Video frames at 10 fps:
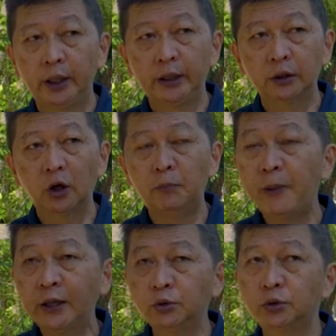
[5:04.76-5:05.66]
And
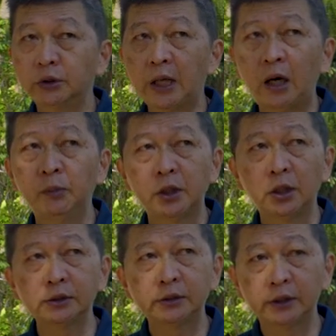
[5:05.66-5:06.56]
compared to now,
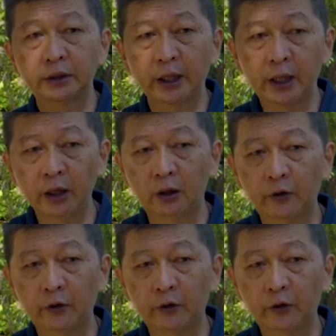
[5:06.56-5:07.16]
because the help